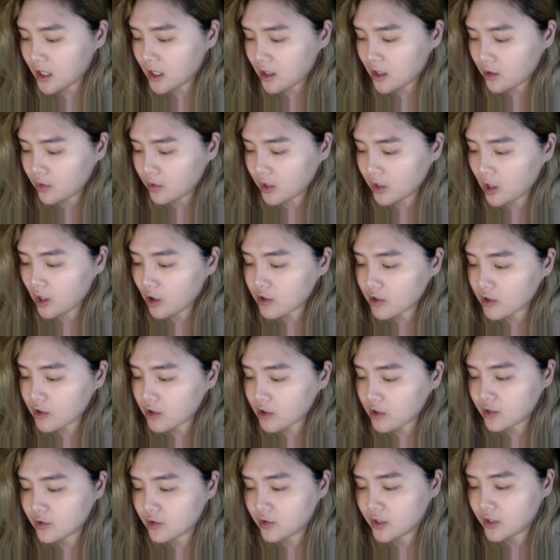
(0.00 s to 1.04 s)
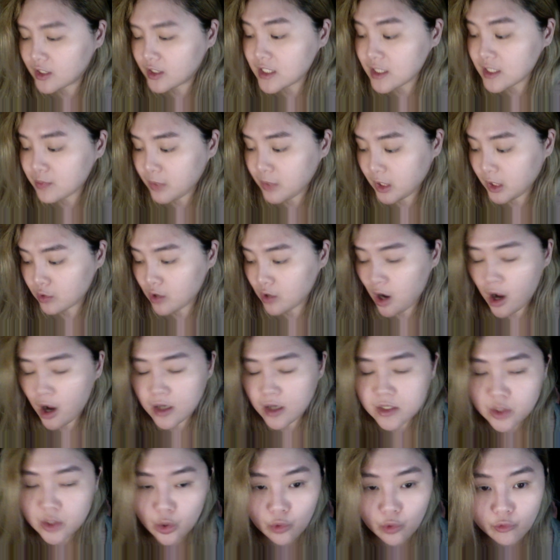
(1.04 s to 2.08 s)
it is being
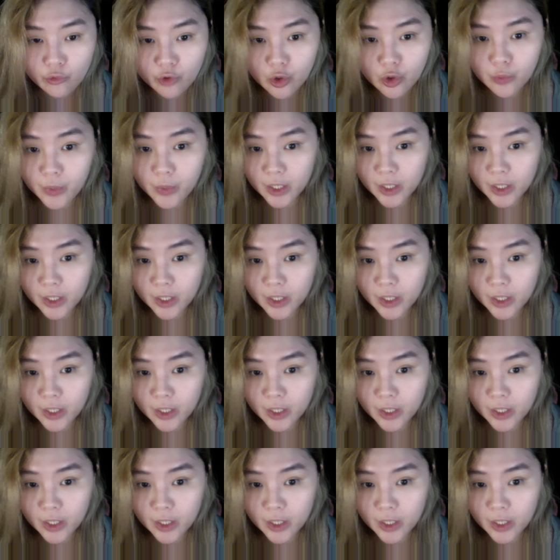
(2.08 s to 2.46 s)
crossed over by